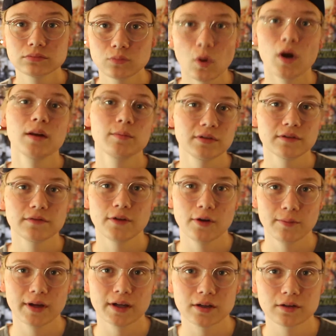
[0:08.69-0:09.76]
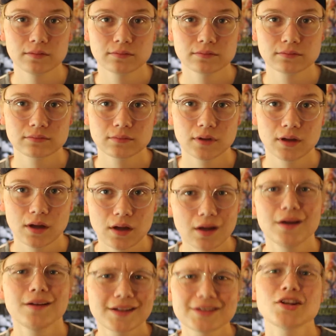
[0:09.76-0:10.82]
want to be a filmmaker.
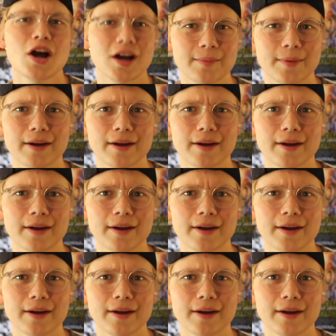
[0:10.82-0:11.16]
Let's talk